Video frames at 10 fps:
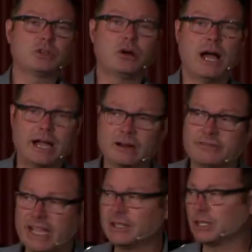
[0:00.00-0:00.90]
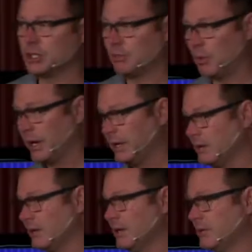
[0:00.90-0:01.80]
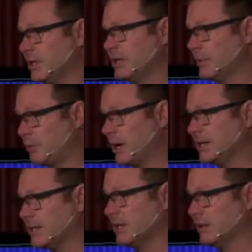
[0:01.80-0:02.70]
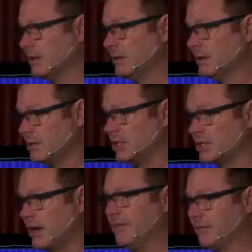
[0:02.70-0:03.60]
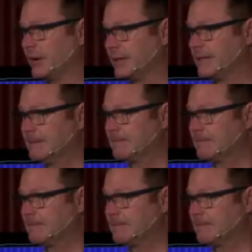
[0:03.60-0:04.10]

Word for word: to a higher vantage point than the present discomfort.